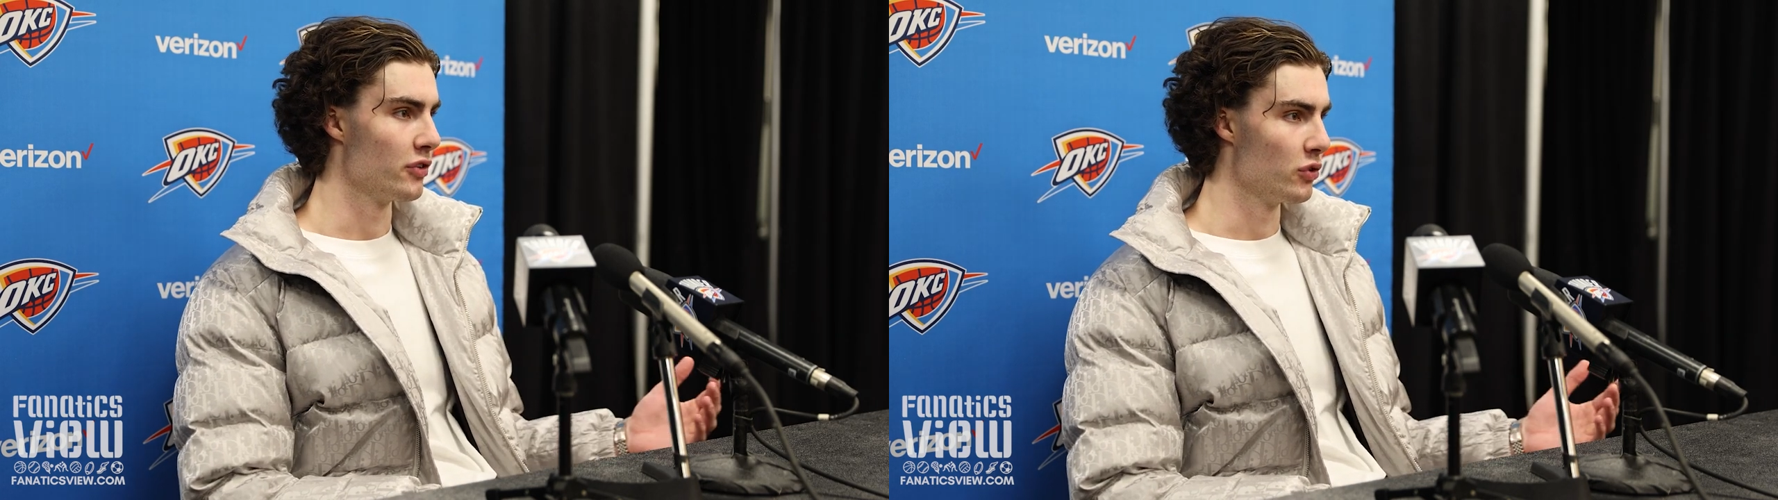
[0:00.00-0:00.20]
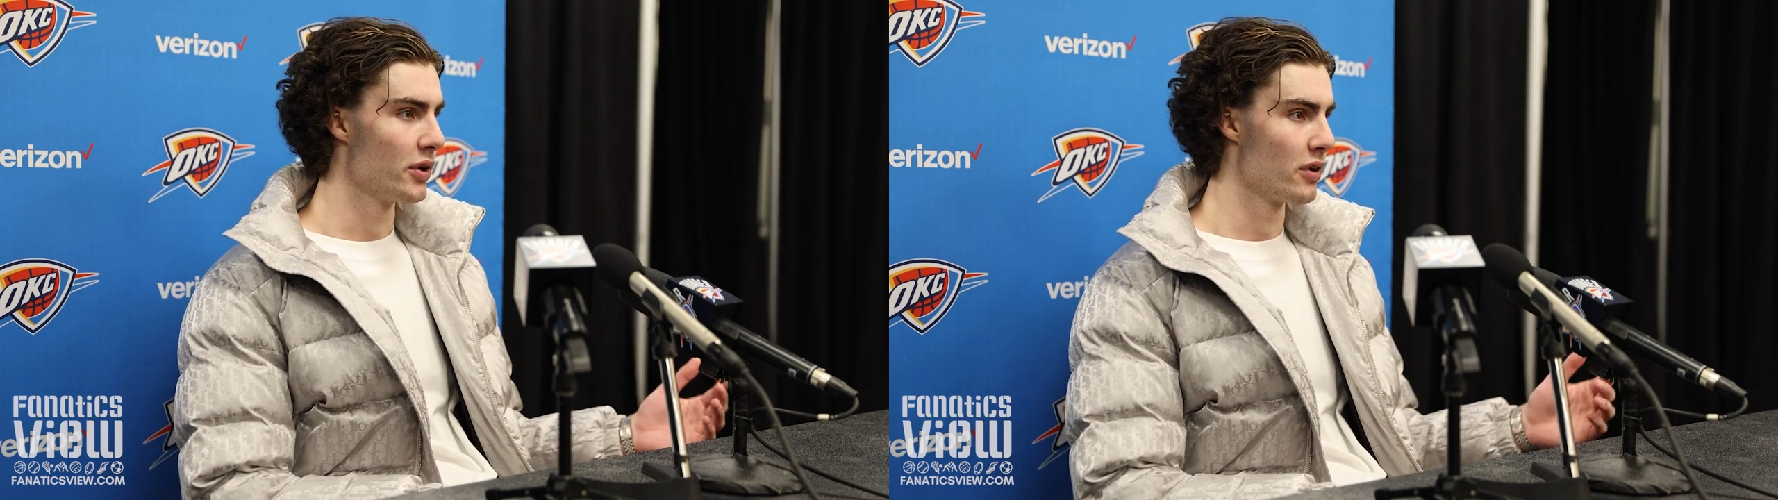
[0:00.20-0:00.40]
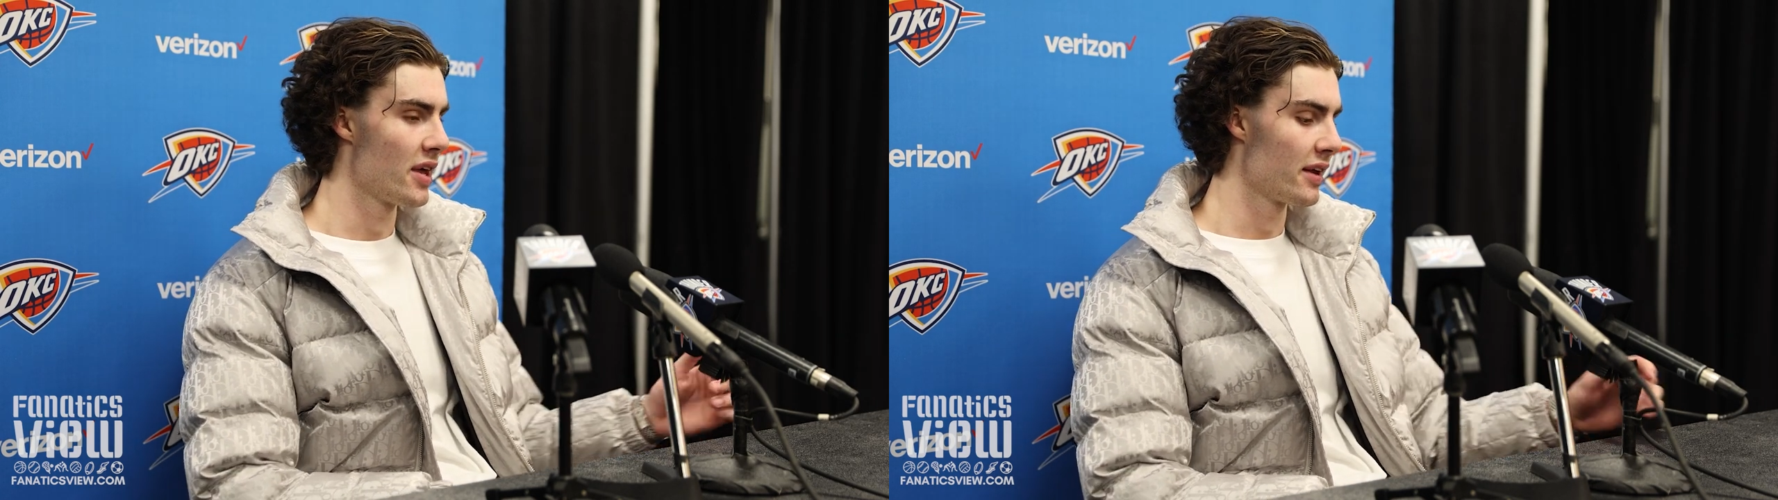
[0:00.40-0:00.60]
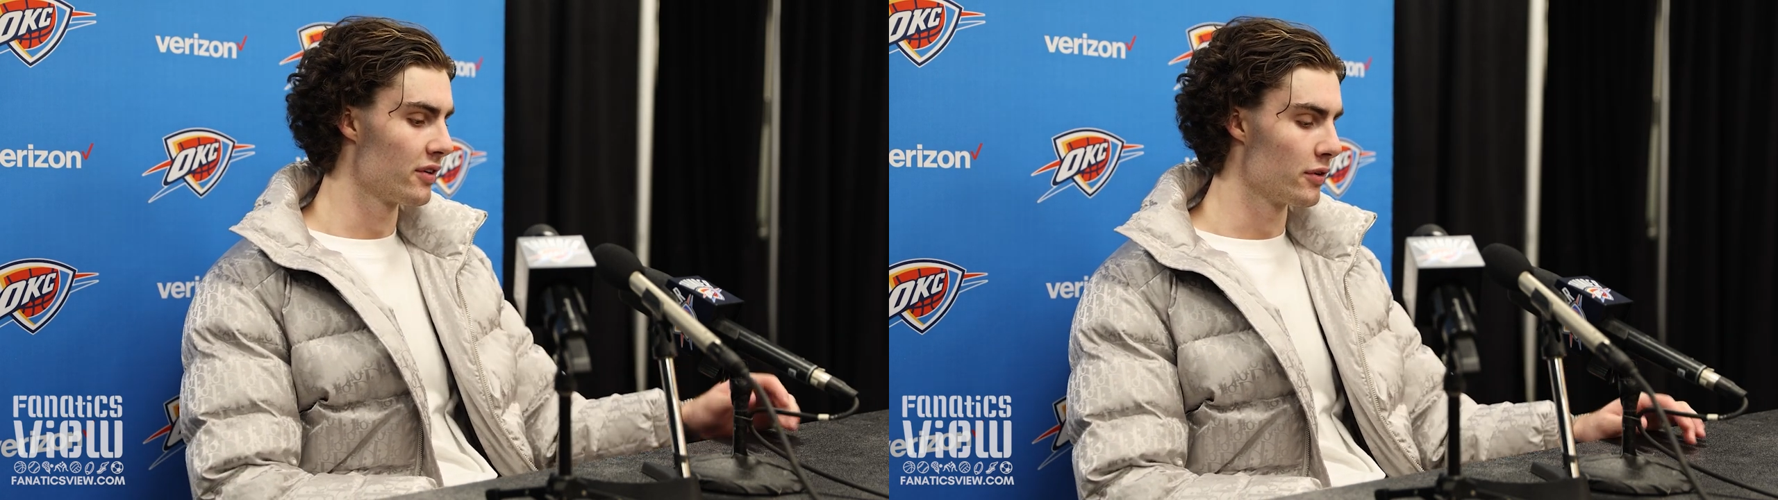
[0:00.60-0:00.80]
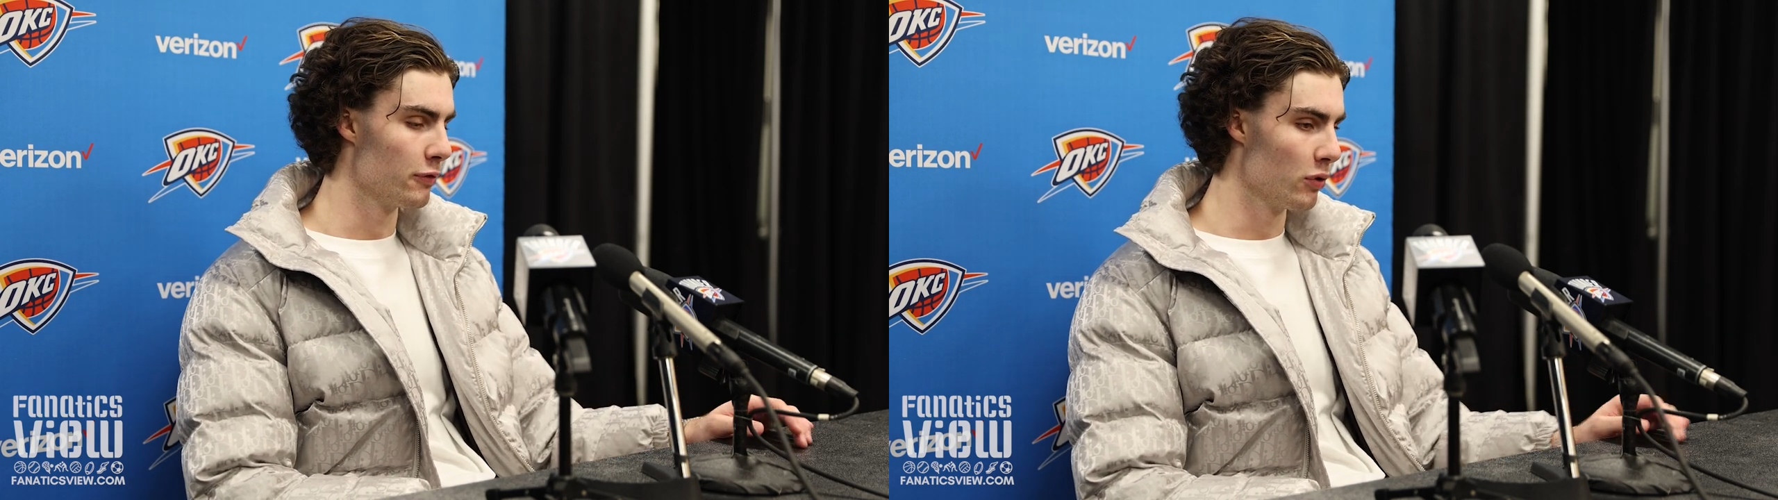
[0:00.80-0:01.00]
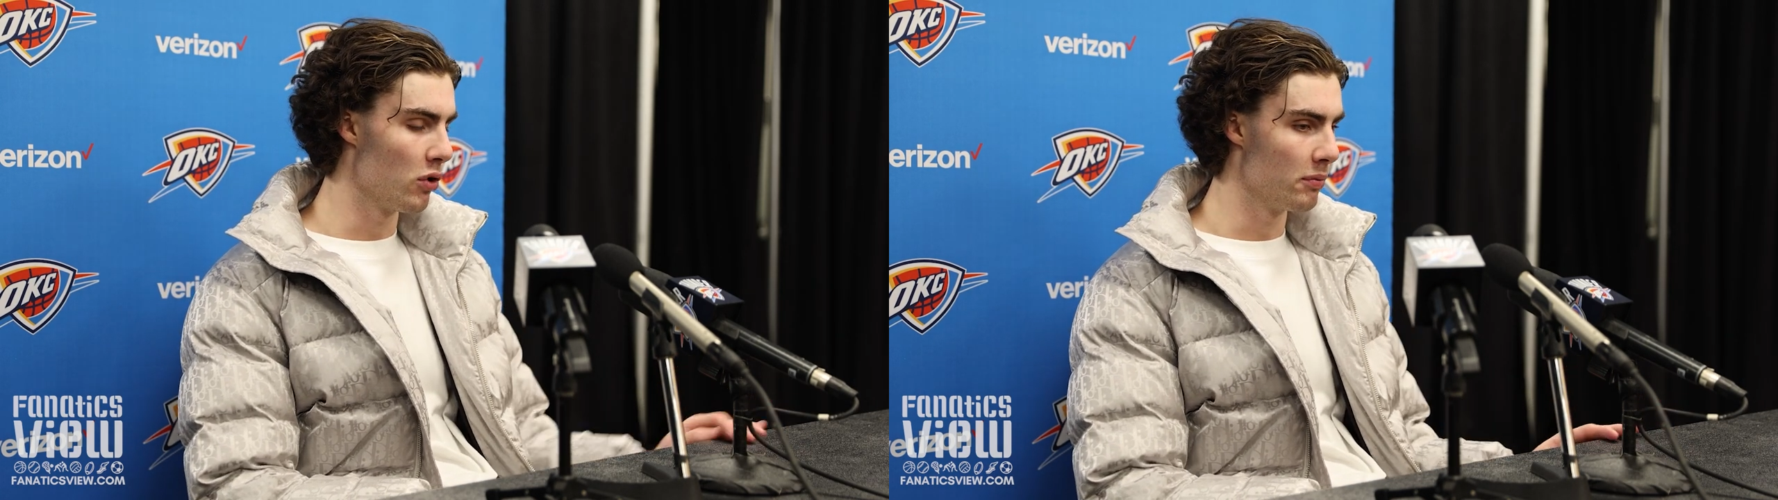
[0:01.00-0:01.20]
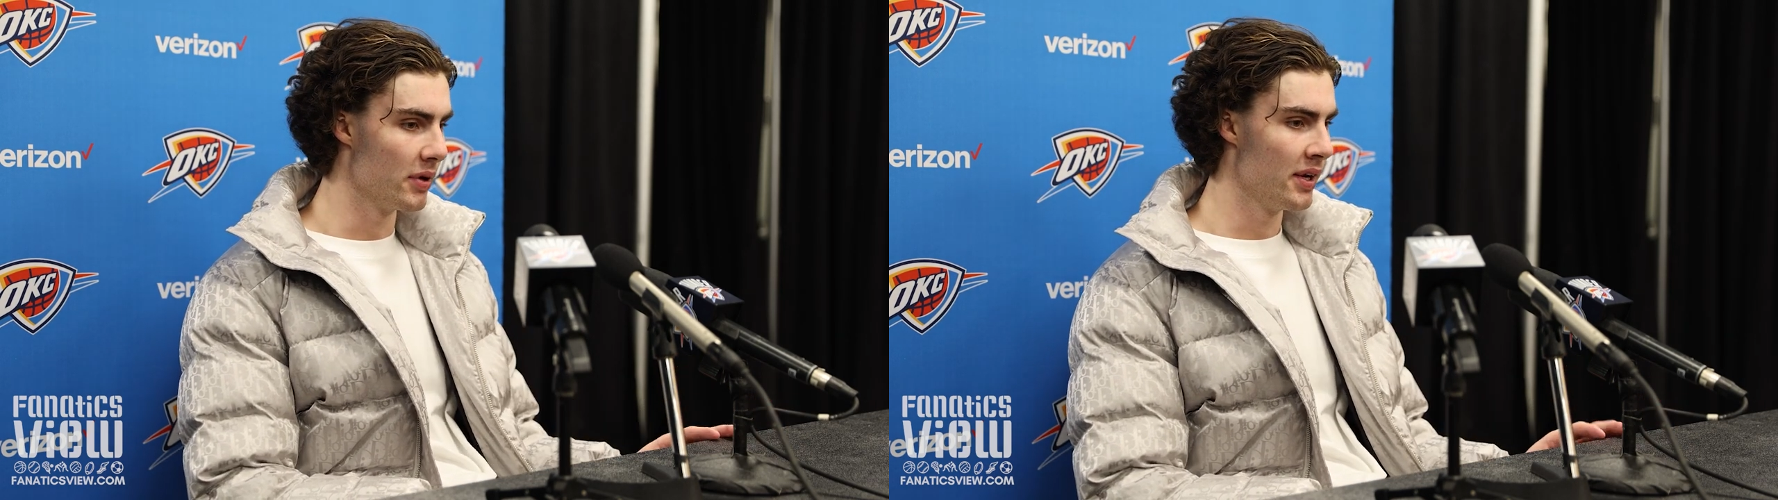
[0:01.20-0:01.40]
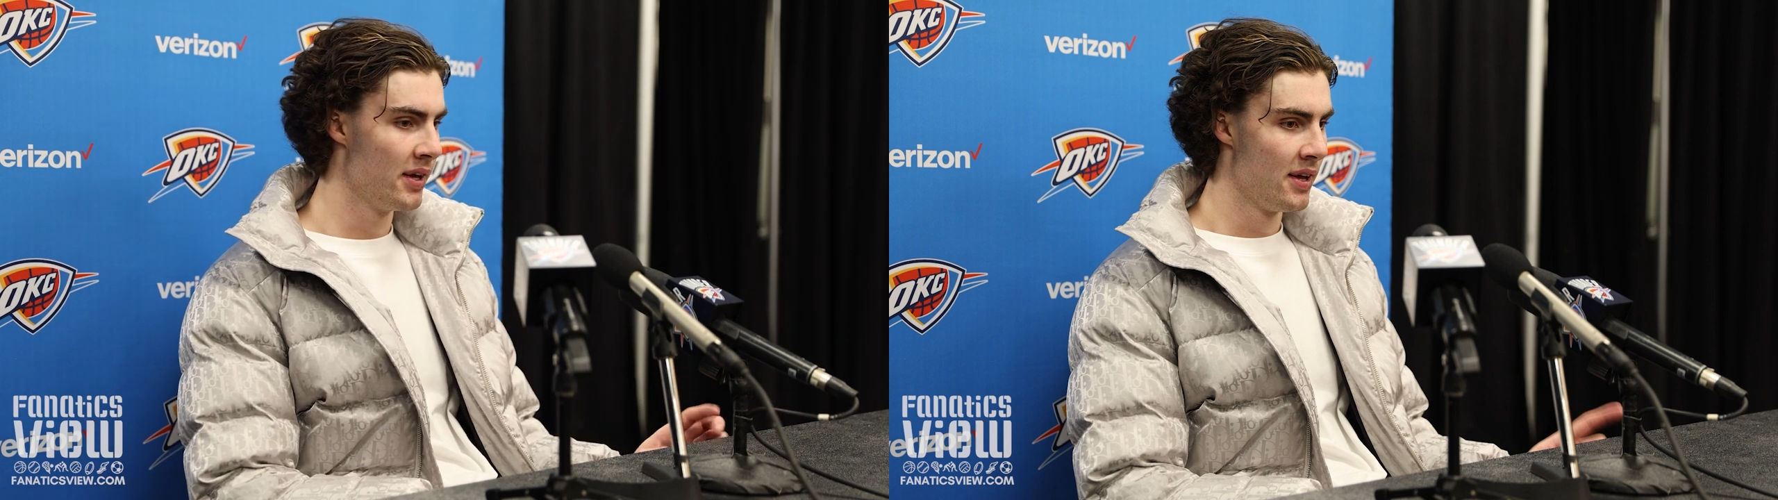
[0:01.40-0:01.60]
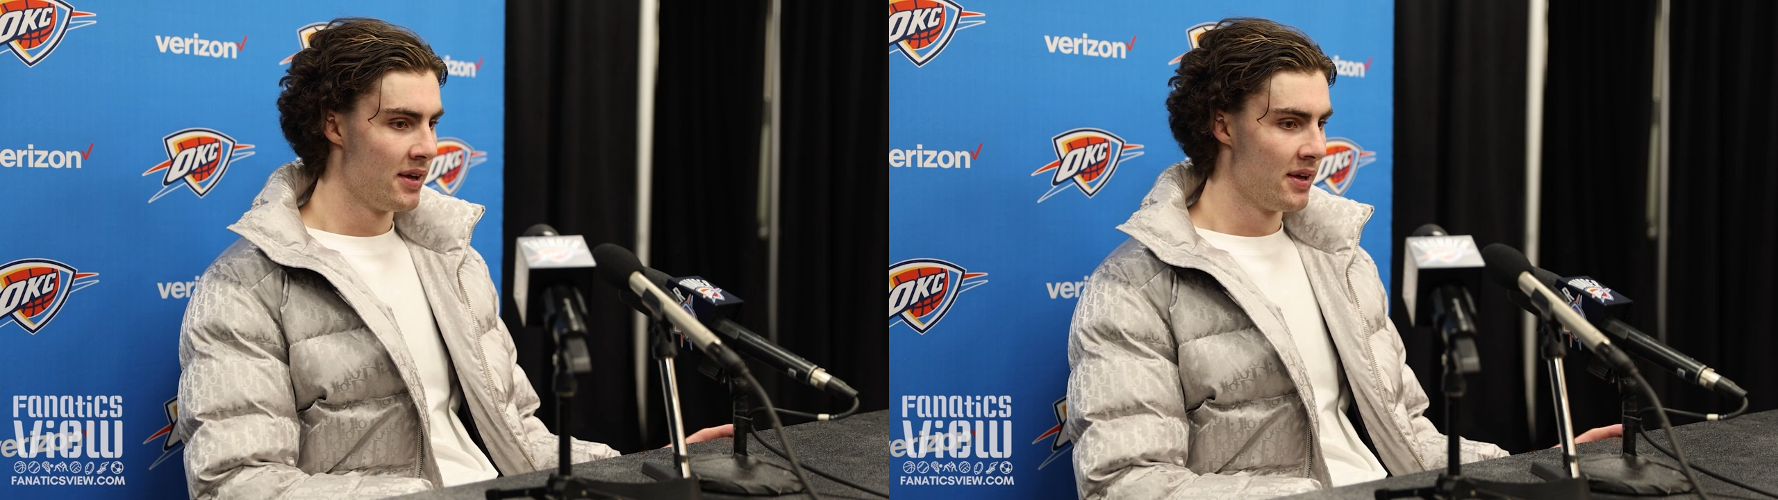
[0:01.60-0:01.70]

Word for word: on doing on that end of the floor. But